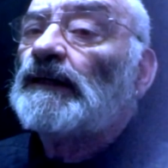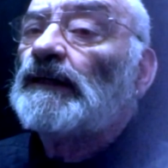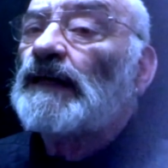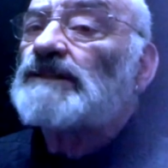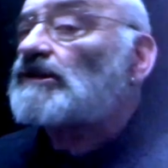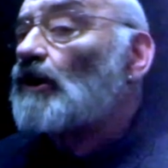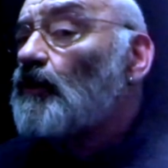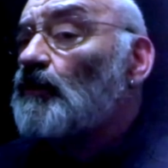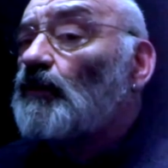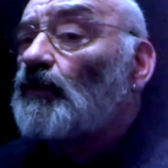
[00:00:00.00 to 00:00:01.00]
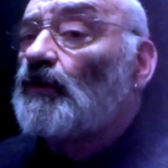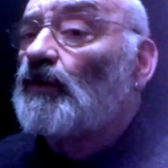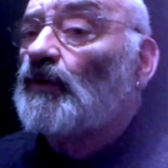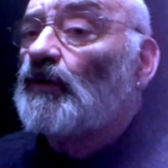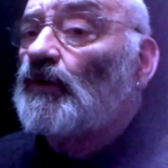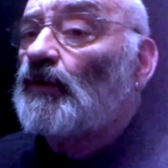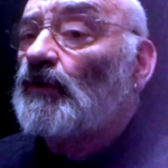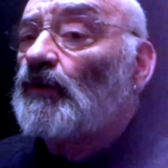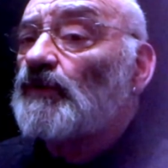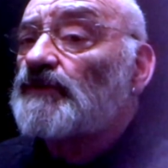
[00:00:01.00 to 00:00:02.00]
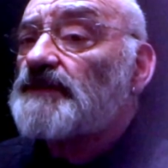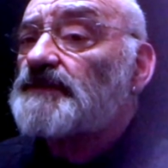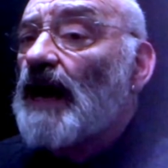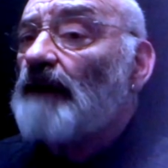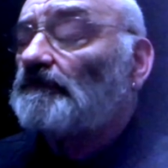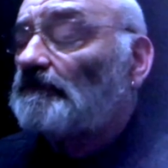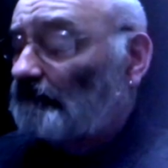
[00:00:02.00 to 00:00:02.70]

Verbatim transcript: And so, says Sam.